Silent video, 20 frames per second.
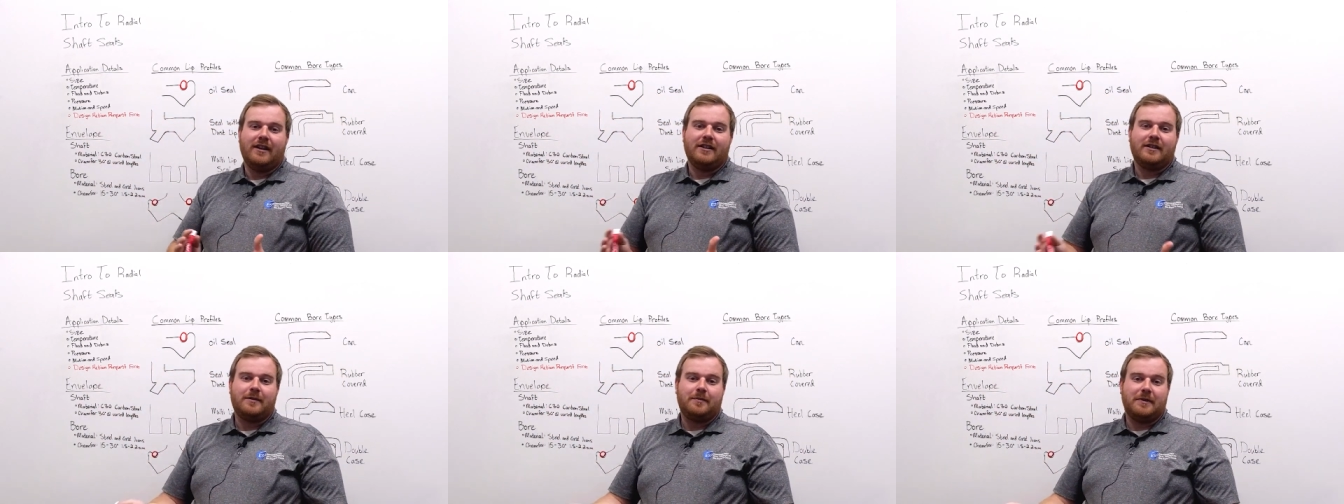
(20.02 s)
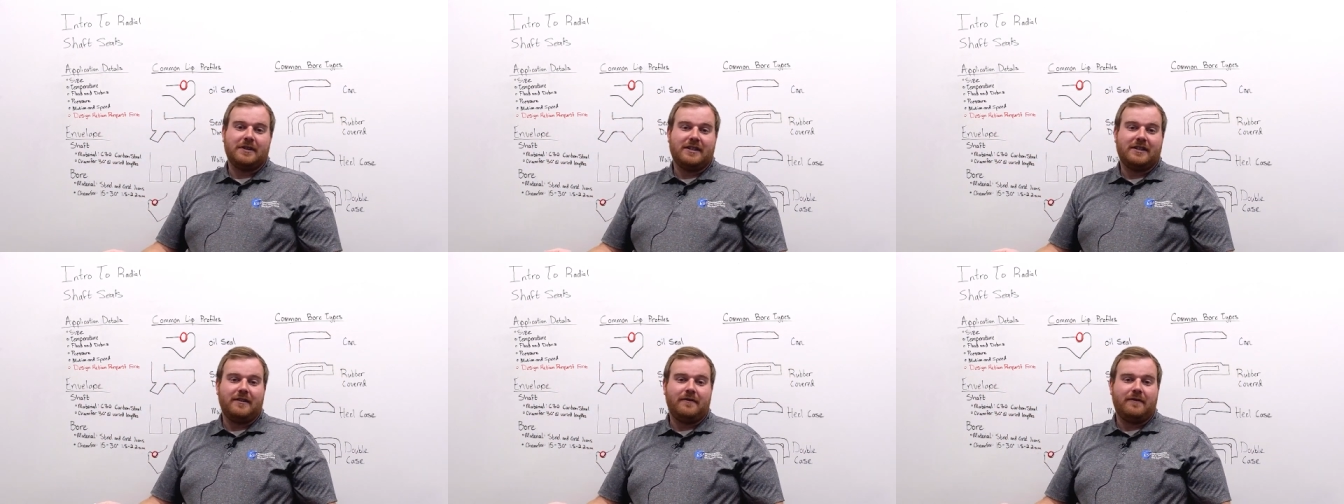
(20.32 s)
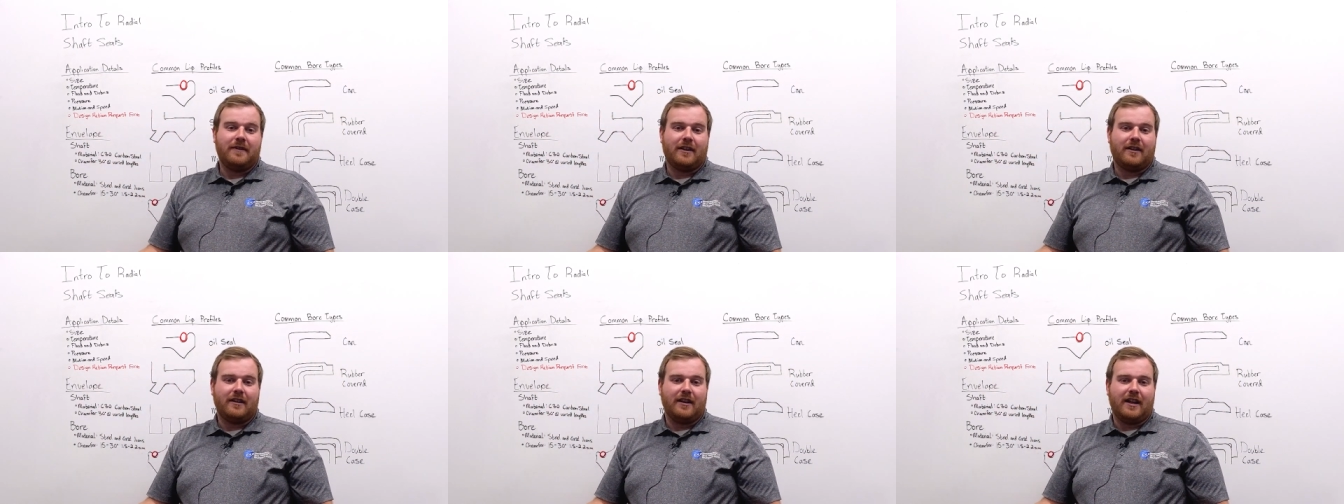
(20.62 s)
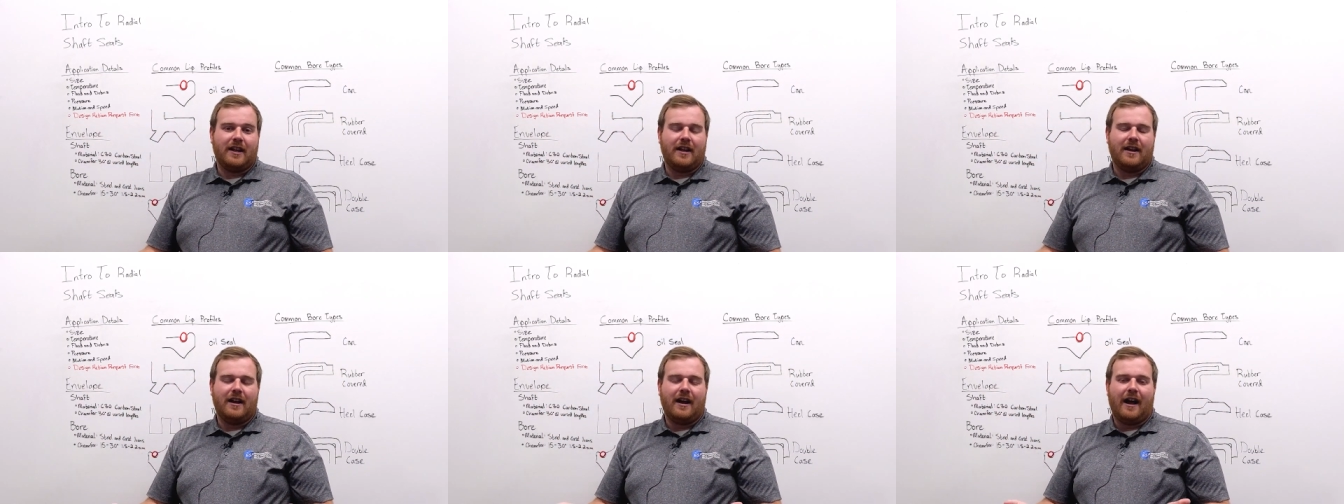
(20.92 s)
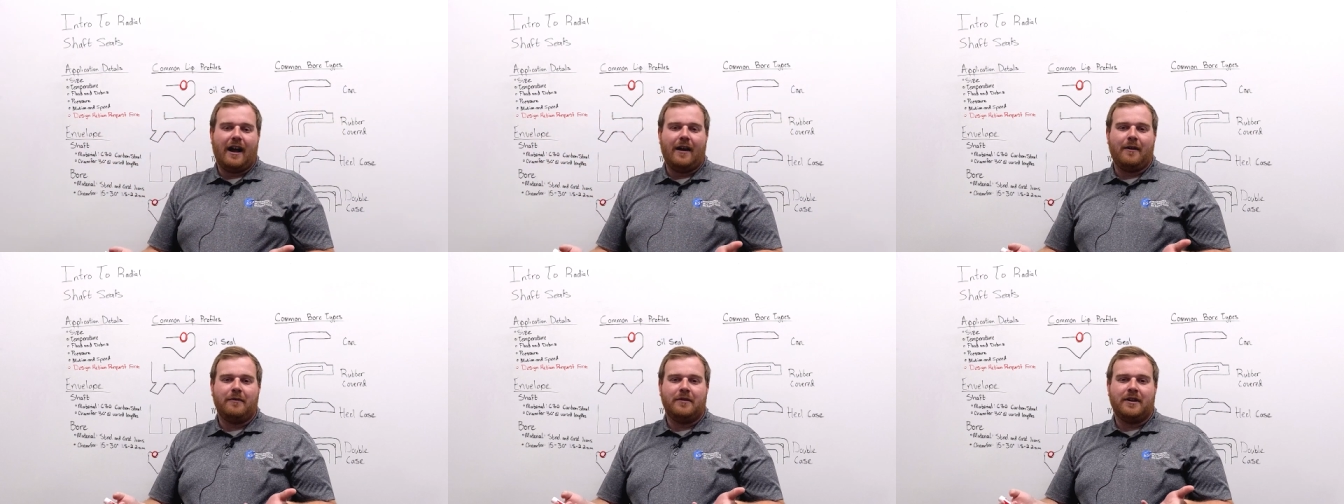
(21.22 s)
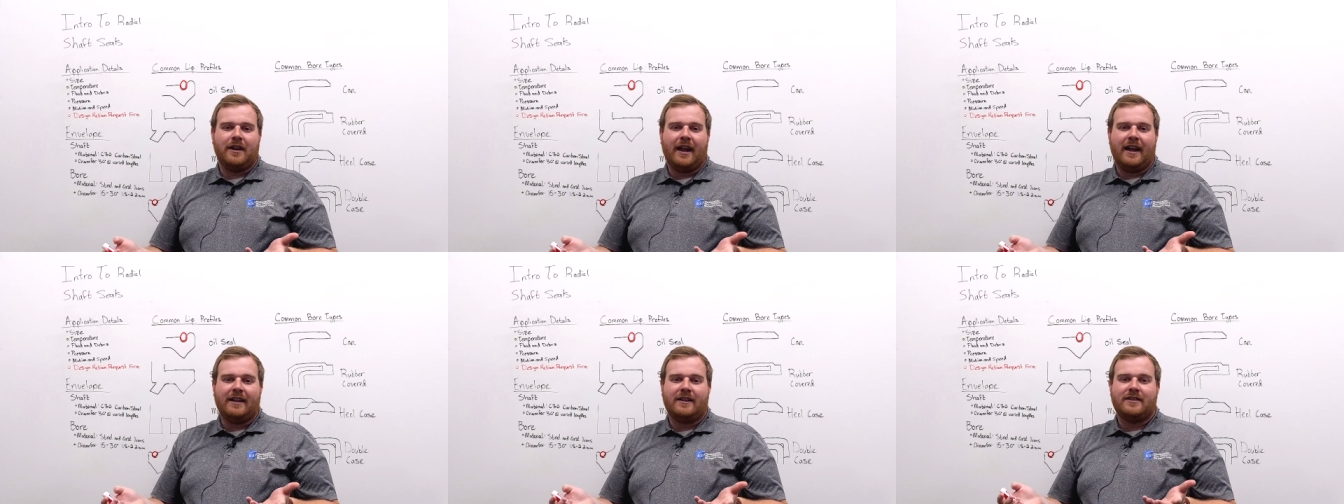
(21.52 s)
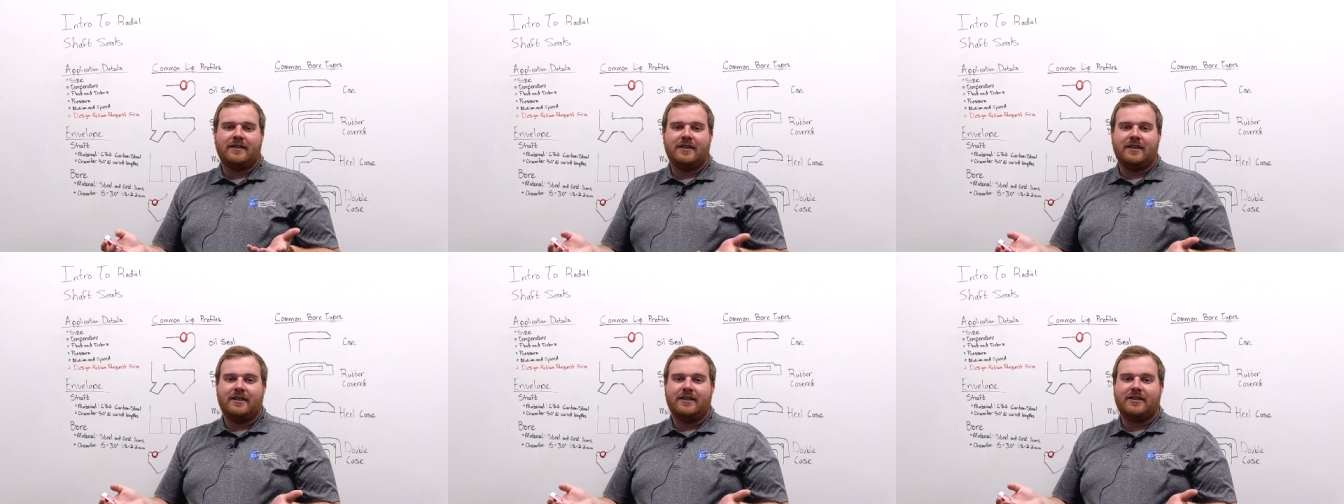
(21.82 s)
Specifically, I would
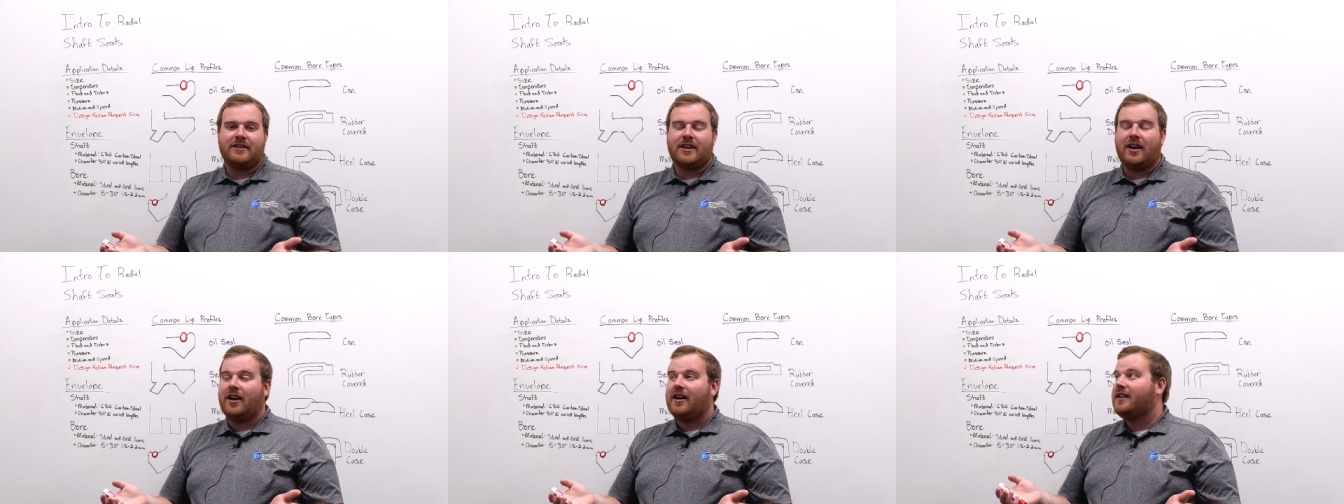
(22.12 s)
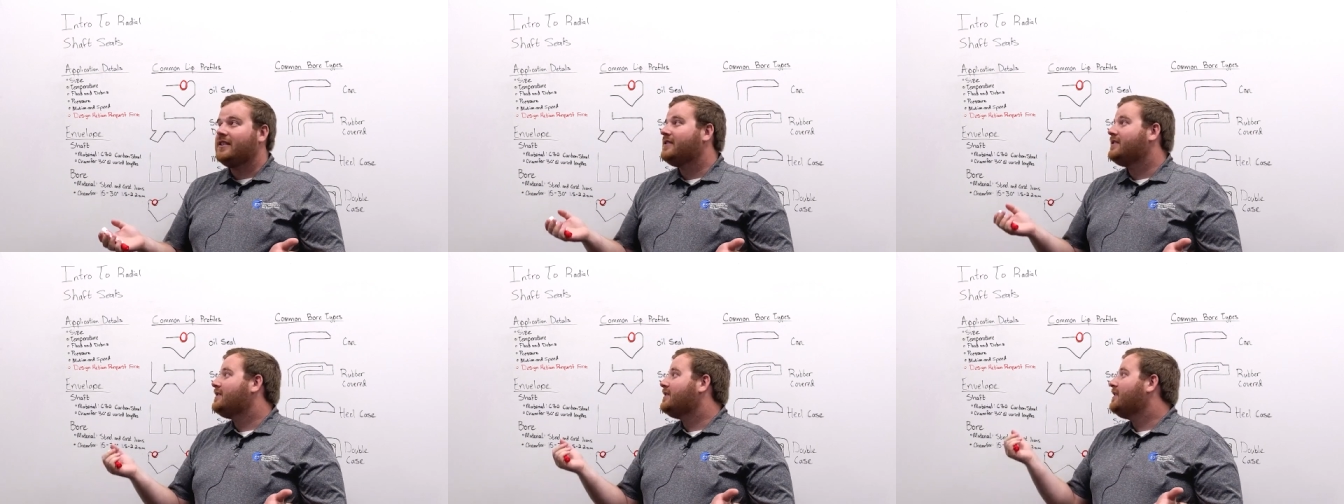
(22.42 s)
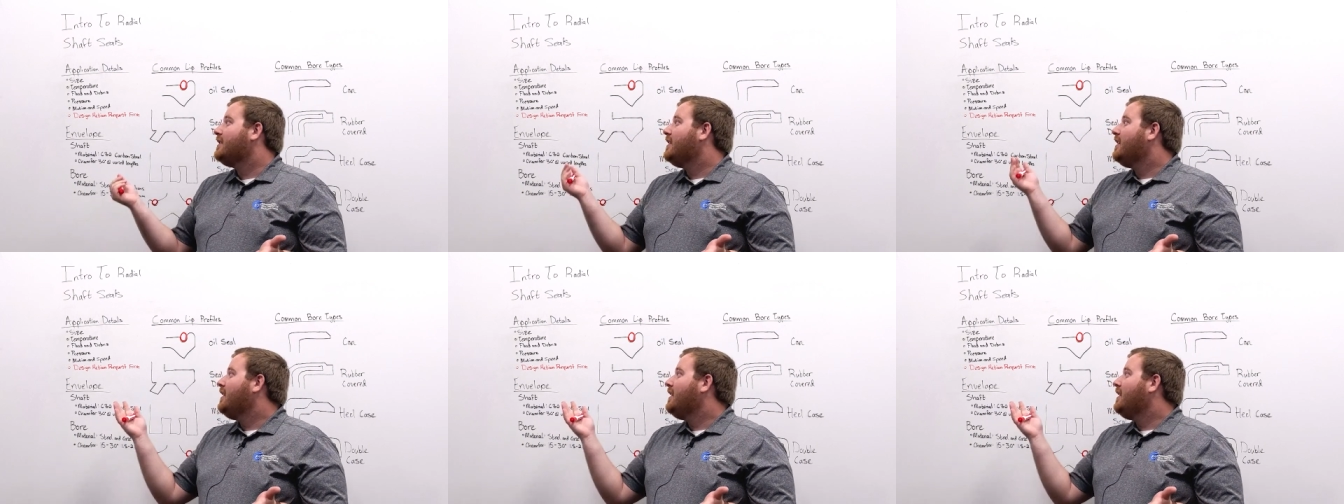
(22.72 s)
like to discuss